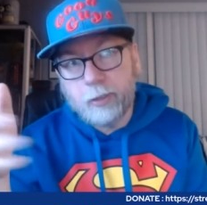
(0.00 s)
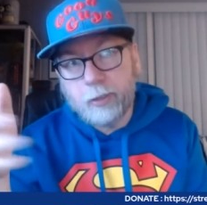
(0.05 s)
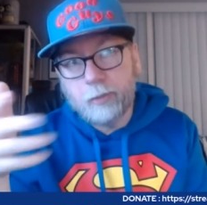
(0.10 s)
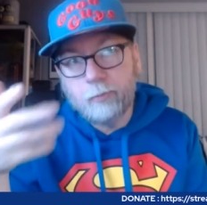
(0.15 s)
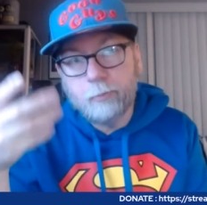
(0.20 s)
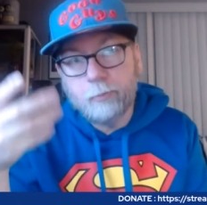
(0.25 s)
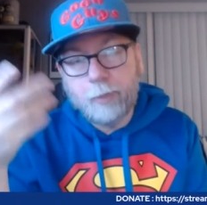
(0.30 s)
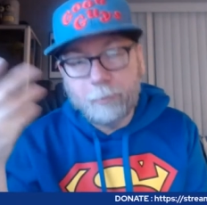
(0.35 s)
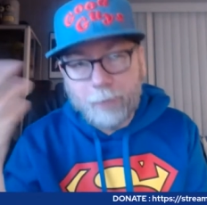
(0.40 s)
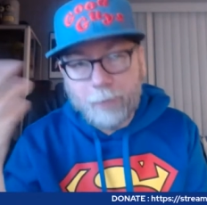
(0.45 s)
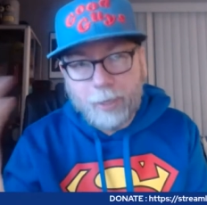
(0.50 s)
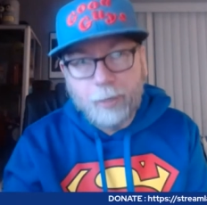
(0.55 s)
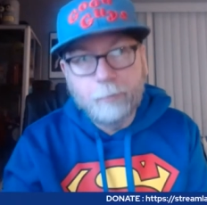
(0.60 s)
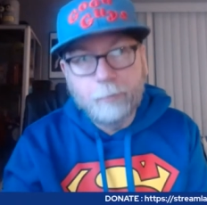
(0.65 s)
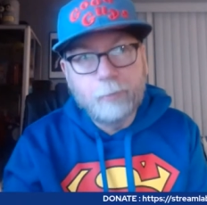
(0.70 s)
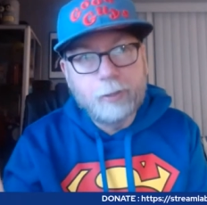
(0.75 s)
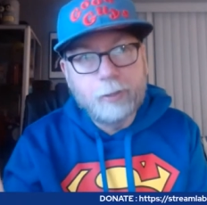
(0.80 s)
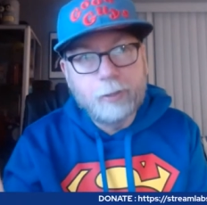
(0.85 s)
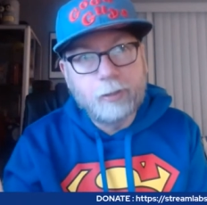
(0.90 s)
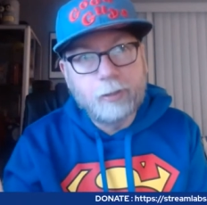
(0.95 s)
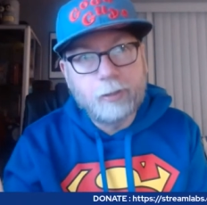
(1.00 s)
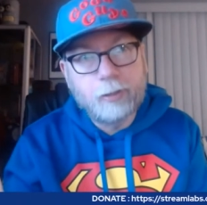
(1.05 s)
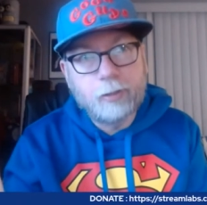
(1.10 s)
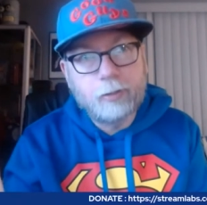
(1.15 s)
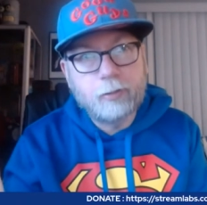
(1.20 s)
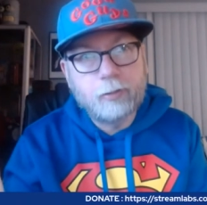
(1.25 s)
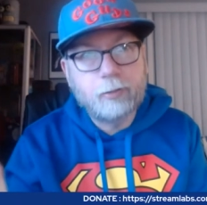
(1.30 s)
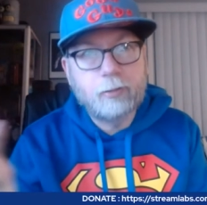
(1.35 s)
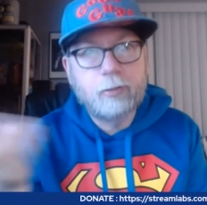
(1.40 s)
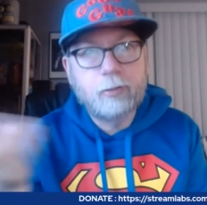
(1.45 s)
like, my mom and,
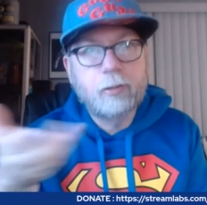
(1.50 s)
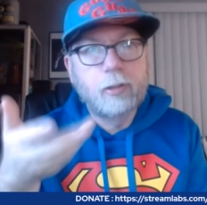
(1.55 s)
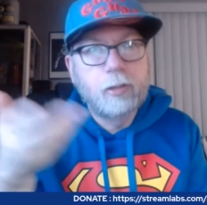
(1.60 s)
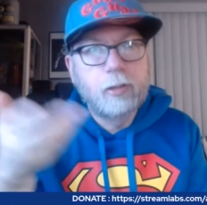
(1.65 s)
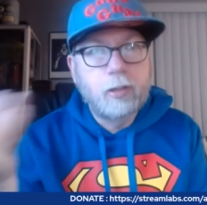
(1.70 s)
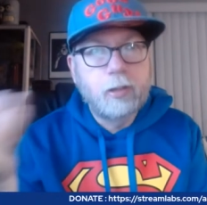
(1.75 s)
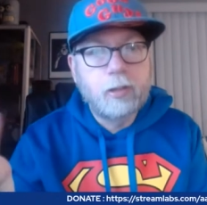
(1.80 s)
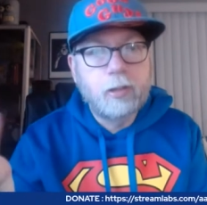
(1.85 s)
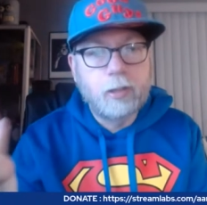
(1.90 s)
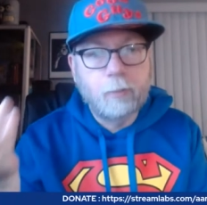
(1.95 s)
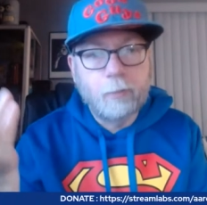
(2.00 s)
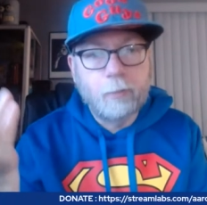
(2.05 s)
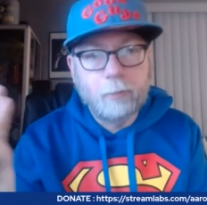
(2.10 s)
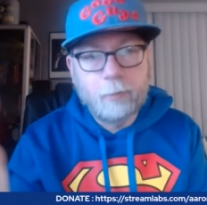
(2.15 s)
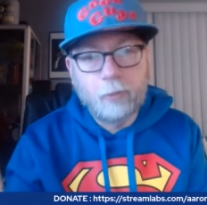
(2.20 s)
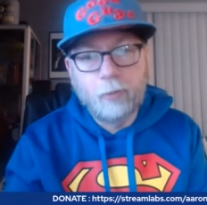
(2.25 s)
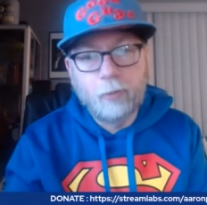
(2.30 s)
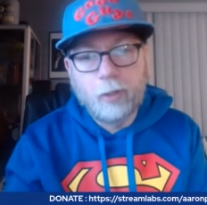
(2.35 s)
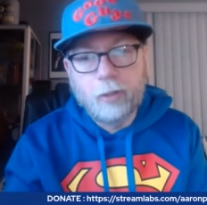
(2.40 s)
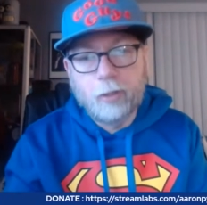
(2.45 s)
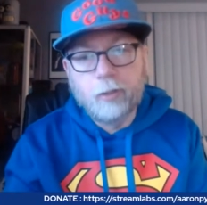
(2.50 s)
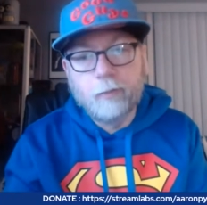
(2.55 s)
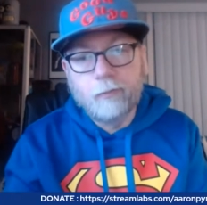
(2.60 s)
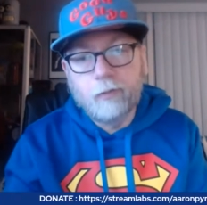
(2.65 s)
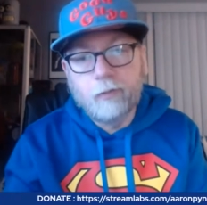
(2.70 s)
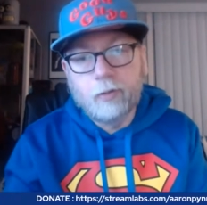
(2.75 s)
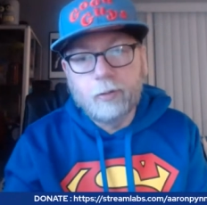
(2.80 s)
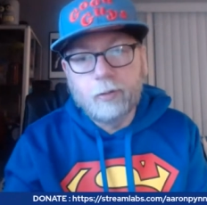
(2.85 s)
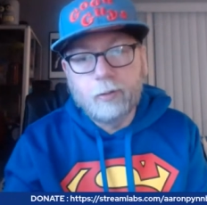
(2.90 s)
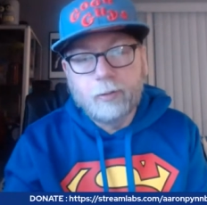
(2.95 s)
like, some of my
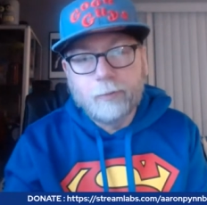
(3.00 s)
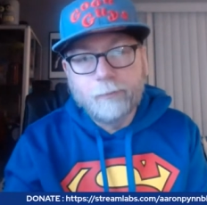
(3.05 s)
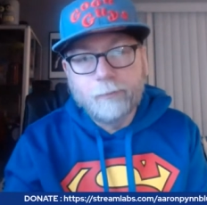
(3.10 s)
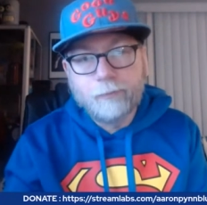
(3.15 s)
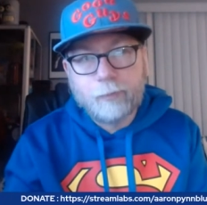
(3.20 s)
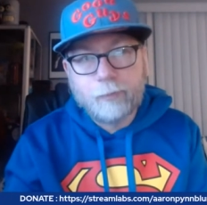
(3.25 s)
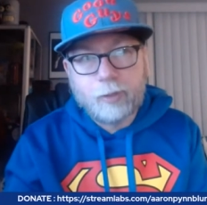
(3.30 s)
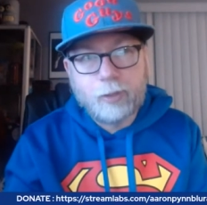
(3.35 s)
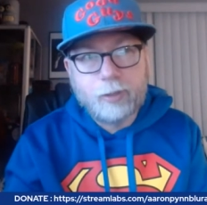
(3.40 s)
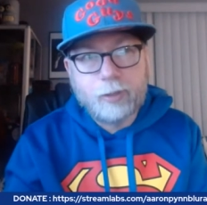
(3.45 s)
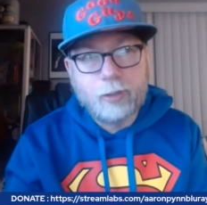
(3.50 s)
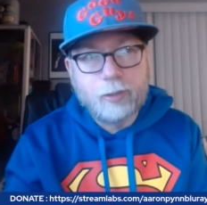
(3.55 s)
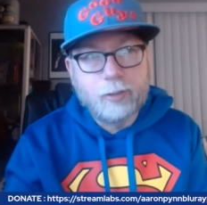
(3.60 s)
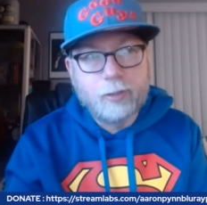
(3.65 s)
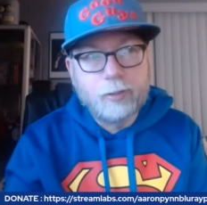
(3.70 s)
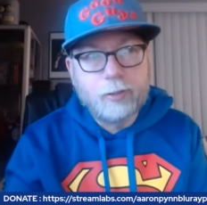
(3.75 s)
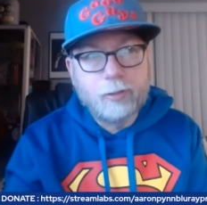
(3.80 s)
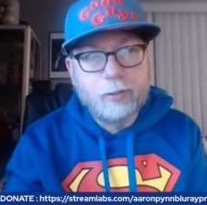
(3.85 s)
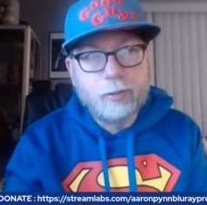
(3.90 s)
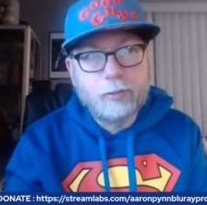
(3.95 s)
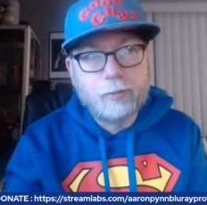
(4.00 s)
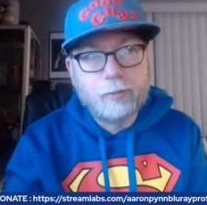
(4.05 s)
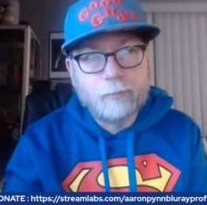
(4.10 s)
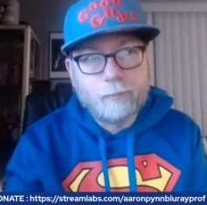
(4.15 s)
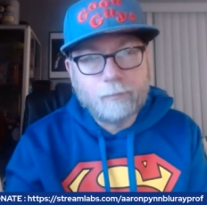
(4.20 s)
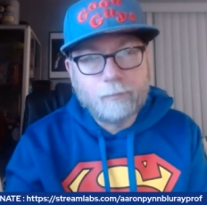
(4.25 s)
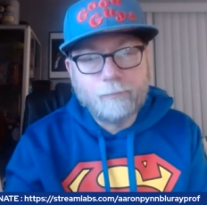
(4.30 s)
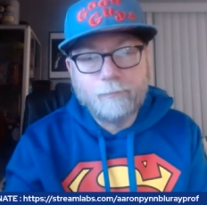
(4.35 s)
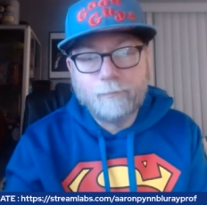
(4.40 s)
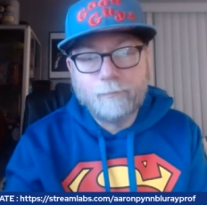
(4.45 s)
relatives. Because
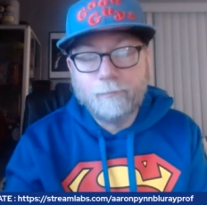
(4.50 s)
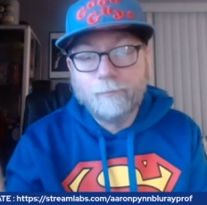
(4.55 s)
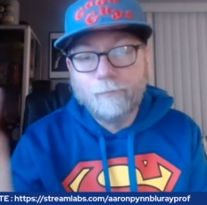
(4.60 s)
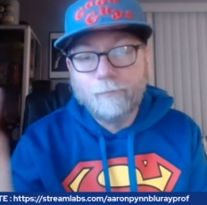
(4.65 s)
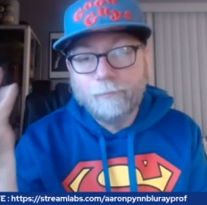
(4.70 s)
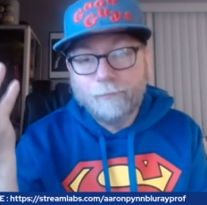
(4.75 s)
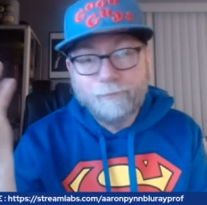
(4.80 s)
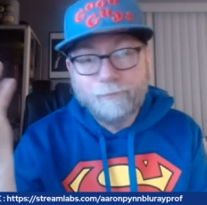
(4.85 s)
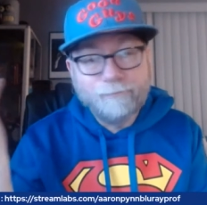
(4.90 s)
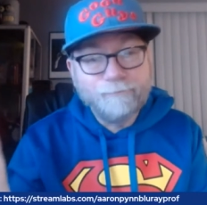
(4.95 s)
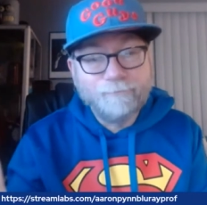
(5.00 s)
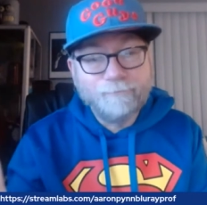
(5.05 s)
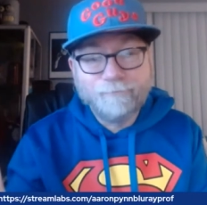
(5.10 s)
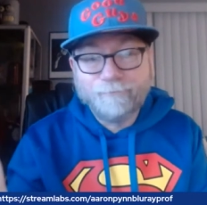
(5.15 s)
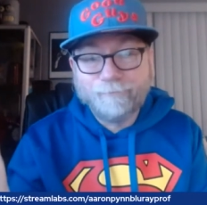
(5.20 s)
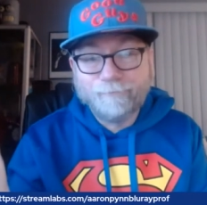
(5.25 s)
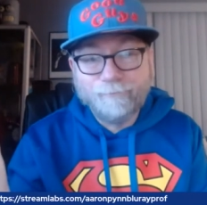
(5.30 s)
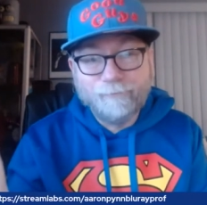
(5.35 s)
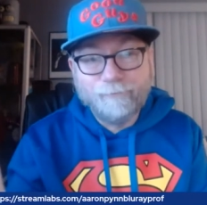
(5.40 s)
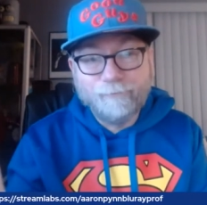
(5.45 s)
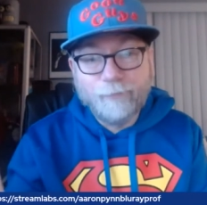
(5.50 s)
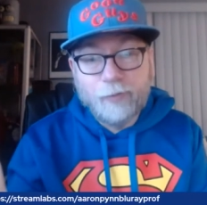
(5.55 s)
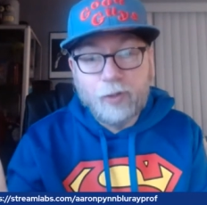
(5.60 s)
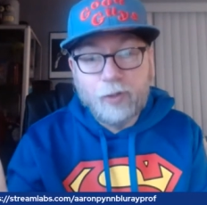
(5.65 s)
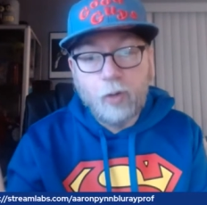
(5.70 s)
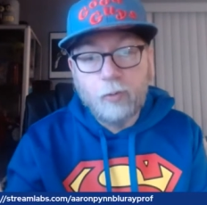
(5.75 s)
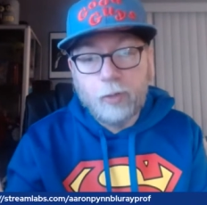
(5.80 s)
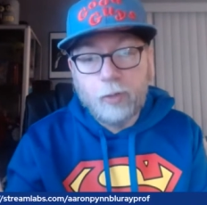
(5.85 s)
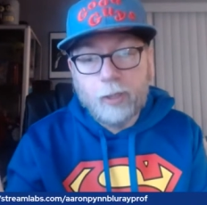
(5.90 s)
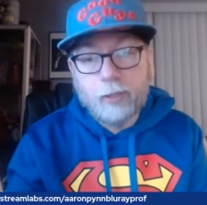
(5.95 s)

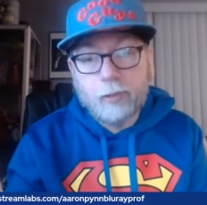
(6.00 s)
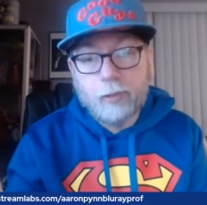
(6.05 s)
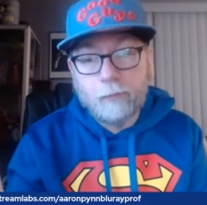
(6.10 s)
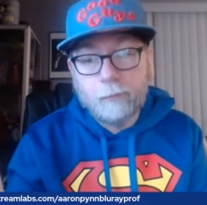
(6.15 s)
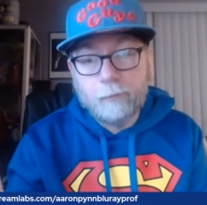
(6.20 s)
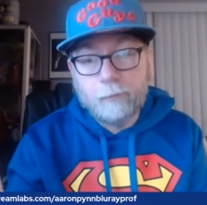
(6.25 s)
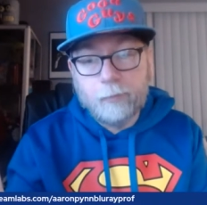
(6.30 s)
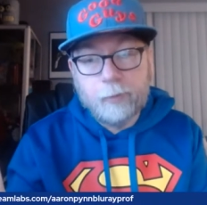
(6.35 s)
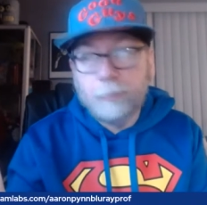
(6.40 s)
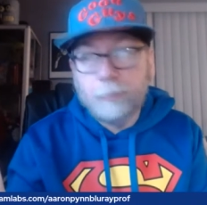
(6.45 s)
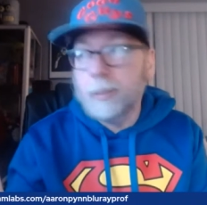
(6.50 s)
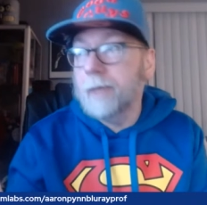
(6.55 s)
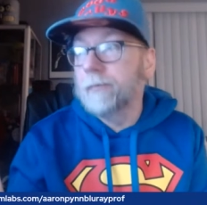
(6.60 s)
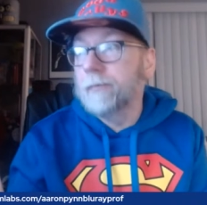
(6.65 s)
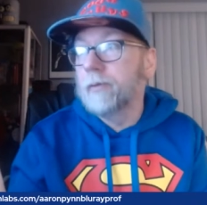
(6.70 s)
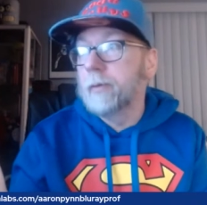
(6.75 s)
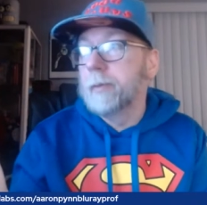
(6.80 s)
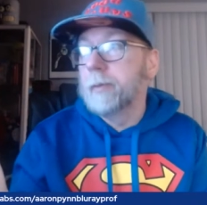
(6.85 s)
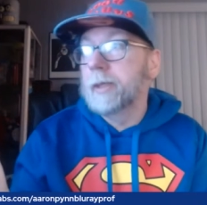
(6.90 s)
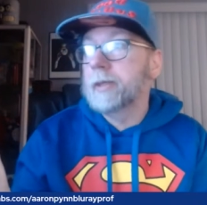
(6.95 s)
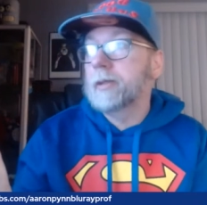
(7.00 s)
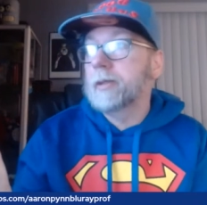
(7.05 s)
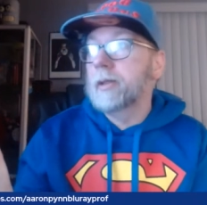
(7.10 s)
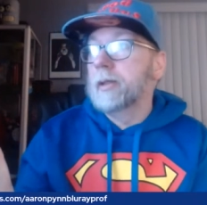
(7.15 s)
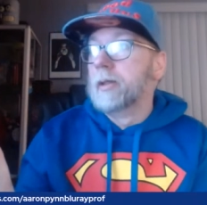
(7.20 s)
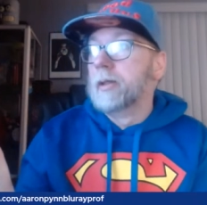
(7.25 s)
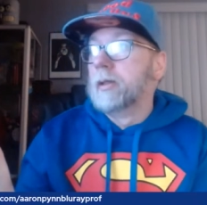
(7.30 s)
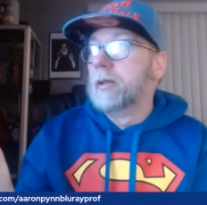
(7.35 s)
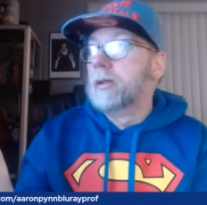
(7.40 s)
don't like the platform, actually.